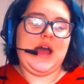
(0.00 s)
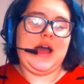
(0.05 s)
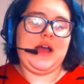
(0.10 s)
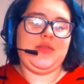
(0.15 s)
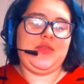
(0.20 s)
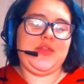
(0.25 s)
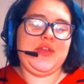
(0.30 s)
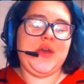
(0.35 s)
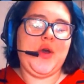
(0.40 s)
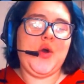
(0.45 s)

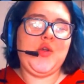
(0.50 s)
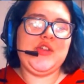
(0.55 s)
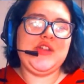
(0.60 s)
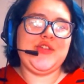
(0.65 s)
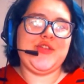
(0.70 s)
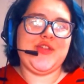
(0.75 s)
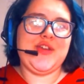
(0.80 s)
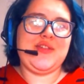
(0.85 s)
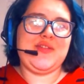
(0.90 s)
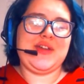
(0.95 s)
The only
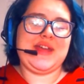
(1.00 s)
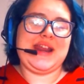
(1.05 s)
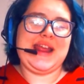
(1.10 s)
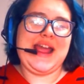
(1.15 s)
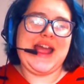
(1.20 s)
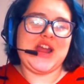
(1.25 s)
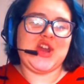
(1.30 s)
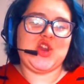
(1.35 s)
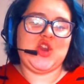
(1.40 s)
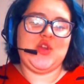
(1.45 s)
thing that I
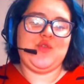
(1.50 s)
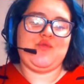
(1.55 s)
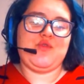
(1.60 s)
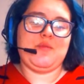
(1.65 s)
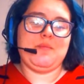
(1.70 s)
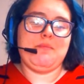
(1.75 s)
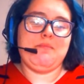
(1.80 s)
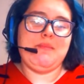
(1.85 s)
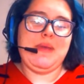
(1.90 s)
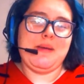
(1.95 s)
actually
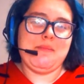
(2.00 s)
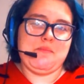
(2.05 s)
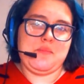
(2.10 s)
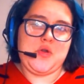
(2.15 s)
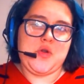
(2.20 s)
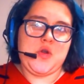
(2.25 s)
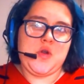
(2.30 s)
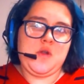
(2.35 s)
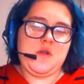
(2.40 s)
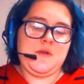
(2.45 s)

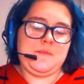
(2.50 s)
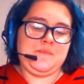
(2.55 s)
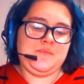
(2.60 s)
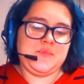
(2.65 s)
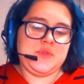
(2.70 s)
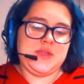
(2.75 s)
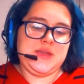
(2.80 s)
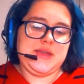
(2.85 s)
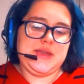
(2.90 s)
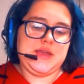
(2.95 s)
remember
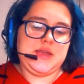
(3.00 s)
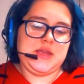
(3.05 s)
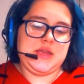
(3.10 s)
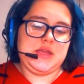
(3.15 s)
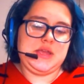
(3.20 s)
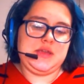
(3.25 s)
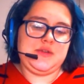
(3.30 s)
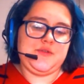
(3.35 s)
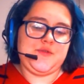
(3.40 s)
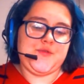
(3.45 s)

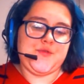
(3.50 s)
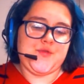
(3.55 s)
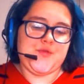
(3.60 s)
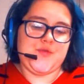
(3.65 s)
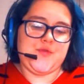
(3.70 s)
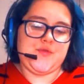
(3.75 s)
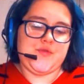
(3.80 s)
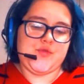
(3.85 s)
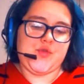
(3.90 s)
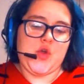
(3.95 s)

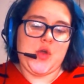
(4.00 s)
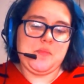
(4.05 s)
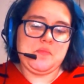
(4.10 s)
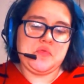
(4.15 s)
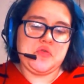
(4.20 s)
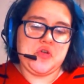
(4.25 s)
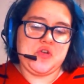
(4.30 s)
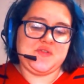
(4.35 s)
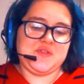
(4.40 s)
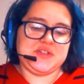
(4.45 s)
from
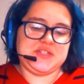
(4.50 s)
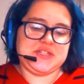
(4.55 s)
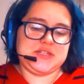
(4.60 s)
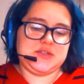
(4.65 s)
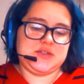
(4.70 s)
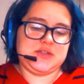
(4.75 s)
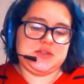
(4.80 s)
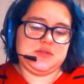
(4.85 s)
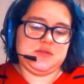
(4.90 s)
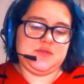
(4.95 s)

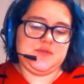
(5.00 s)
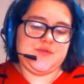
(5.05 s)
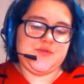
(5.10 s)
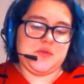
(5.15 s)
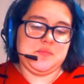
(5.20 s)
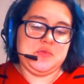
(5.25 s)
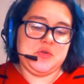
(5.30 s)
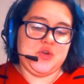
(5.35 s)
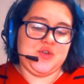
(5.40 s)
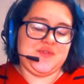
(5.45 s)

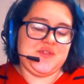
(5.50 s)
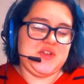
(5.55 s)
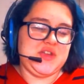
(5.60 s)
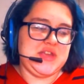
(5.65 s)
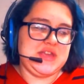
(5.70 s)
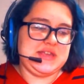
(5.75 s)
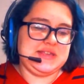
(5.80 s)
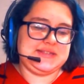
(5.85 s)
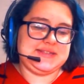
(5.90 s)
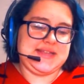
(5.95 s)

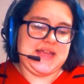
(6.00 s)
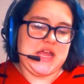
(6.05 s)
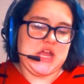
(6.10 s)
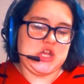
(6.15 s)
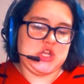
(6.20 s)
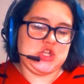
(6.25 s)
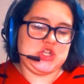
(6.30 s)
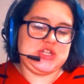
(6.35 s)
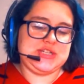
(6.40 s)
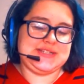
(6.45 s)
Minerva is that
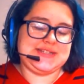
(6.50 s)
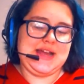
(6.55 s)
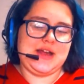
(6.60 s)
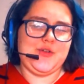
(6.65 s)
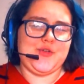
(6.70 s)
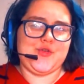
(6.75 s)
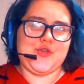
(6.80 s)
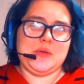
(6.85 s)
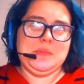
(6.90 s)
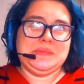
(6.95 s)
she's not
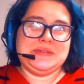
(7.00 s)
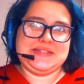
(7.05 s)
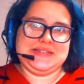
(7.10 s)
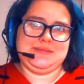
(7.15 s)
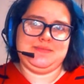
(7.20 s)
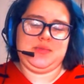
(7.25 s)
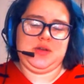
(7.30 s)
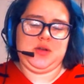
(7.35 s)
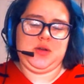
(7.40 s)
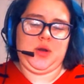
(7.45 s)
from
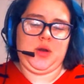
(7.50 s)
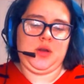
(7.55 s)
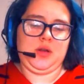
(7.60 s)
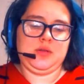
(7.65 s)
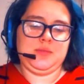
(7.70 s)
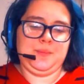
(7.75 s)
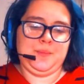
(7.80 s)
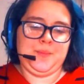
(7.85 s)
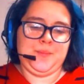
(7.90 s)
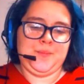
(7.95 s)
Sinbar.
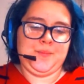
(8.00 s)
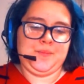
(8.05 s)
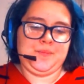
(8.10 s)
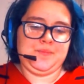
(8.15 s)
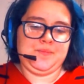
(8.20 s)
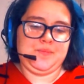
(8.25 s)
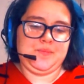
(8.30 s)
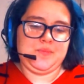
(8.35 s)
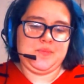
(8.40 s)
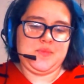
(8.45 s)

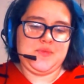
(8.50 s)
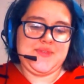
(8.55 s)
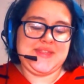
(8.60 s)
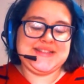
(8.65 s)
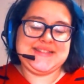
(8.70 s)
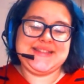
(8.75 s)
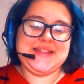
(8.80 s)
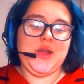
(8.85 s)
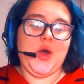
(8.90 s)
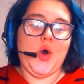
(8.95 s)

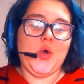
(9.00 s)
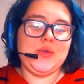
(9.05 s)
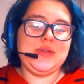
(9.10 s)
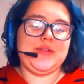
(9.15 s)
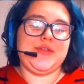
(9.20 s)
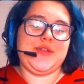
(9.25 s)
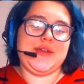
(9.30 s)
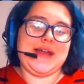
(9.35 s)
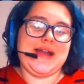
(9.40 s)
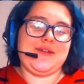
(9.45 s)
That's the only
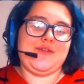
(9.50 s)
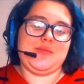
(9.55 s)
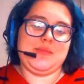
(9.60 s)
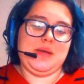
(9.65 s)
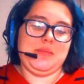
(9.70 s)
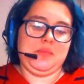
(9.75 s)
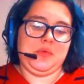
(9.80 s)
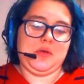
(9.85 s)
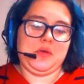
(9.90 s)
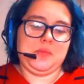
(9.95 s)
thing I
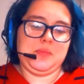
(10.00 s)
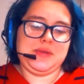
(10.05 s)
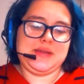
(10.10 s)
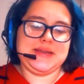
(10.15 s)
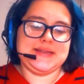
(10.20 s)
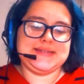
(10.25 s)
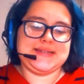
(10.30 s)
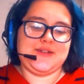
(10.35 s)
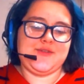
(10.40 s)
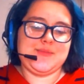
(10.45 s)
remember
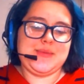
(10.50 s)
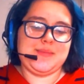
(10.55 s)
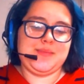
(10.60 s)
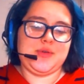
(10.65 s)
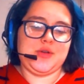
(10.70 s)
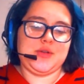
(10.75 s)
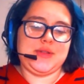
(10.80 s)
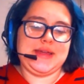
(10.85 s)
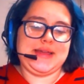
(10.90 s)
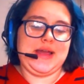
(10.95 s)
because I
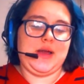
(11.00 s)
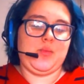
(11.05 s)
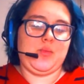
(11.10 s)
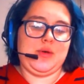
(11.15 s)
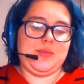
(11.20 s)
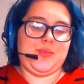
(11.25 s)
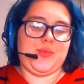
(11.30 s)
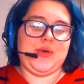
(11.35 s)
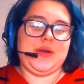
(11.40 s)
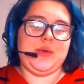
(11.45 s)
remember like at
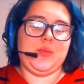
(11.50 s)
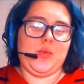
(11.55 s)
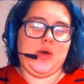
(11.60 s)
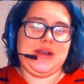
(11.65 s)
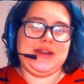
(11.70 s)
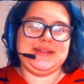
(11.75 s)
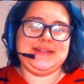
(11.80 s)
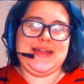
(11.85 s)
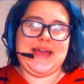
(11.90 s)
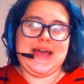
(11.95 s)
one point
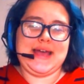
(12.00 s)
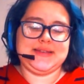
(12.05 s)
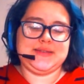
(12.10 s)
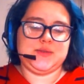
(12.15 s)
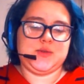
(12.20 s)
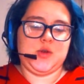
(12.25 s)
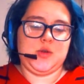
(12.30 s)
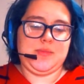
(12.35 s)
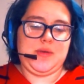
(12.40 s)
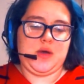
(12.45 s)
wanting to
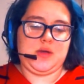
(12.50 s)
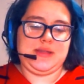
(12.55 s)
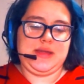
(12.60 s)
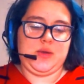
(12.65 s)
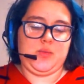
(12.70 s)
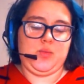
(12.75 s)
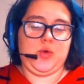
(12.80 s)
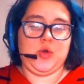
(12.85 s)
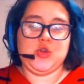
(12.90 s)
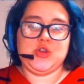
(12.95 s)
ask her about like
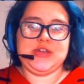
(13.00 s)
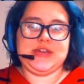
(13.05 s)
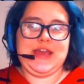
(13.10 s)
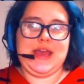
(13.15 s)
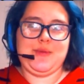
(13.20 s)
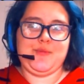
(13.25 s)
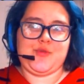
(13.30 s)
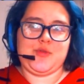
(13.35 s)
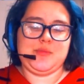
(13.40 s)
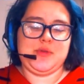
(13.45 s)
where she
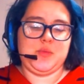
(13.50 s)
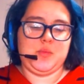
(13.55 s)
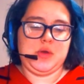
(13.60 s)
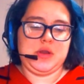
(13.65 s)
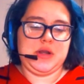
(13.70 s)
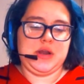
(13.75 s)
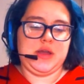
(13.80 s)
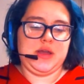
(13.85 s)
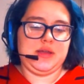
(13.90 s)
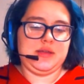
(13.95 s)
came from and
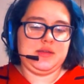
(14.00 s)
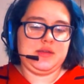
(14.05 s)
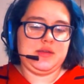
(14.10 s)
whatnot,